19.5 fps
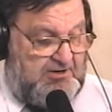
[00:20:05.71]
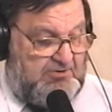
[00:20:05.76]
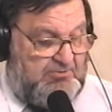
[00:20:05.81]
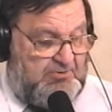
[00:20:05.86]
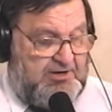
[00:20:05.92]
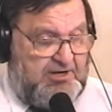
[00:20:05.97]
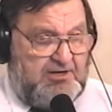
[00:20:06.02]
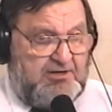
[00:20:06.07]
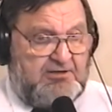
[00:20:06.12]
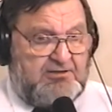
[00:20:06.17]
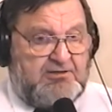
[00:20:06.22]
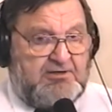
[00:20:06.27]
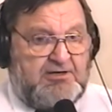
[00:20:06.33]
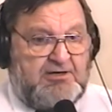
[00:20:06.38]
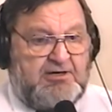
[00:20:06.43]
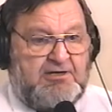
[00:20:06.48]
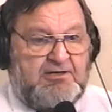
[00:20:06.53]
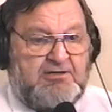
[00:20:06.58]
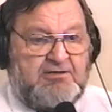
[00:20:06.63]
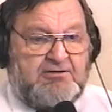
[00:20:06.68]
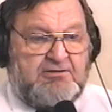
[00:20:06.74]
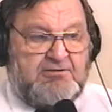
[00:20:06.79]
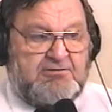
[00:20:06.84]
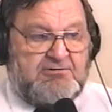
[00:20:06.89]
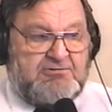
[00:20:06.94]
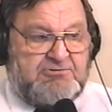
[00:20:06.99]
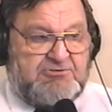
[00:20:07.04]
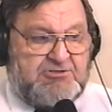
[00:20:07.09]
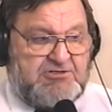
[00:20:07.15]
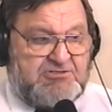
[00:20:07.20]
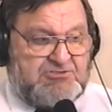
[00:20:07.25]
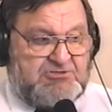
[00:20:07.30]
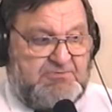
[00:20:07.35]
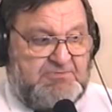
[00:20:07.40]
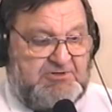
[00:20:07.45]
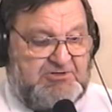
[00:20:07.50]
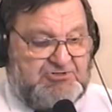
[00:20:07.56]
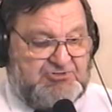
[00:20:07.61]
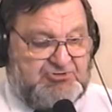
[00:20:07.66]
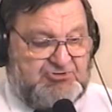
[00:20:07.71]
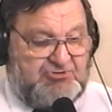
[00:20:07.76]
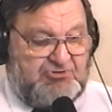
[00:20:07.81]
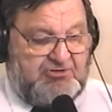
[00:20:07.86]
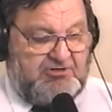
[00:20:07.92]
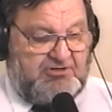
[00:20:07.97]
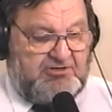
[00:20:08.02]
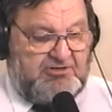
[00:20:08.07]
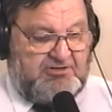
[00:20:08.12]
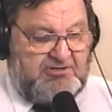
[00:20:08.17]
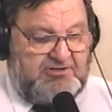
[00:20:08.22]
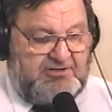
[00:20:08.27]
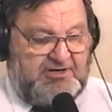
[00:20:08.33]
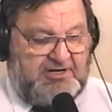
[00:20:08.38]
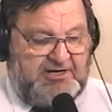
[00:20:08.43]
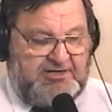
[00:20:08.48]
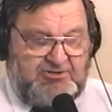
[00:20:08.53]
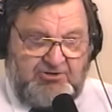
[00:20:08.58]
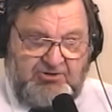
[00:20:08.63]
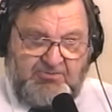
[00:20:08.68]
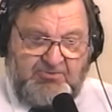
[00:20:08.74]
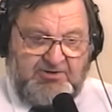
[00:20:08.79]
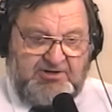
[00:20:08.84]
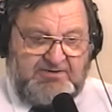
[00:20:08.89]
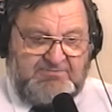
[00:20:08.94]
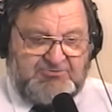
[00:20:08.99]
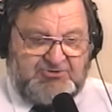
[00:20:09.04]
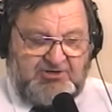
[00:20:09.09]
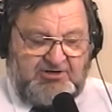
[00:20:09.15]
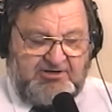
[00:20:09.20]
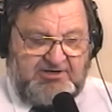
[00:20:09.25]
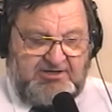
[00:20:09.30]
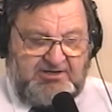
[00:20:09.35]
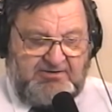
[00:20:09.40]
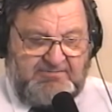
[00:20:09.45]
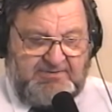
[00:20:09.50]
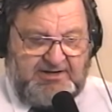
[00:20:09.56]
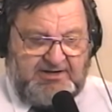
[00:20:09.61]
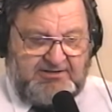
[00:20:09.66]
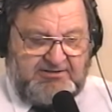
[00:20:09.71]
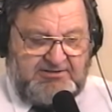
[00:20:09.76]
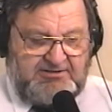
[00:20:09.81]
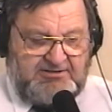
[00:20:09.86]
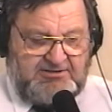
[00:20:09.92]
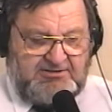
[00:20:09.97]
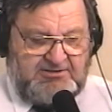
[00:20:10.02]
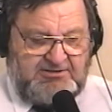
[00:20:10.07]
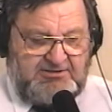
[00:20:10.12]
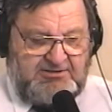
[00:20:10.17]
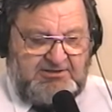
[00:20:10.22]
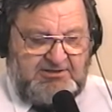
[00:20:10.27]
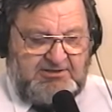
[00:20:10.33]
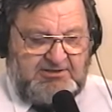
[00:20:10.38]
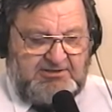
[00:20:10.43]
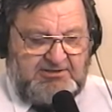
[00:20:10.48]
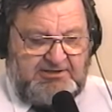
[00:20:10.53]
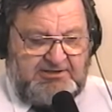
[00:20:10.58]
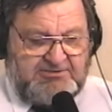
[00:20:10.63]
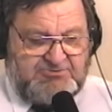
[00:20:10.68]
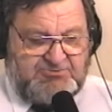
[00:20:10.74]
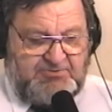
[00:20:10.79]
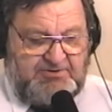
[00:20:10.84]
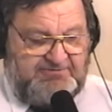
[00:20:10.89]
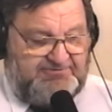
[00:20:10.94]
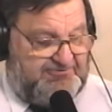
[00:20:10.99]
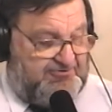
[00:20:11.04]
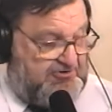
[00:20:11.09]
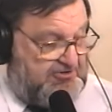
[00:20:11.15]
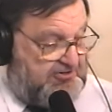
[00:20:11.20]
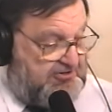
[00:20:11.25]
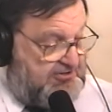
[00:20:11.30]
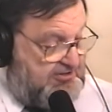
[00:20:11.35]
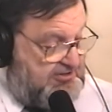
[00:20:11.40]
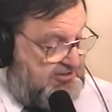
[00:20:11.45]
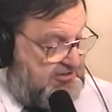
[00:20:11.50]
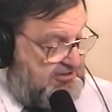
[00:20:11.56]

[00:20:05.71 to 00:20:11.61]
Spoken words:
Well, just to be sure that I know what I'm talking about here, let's refer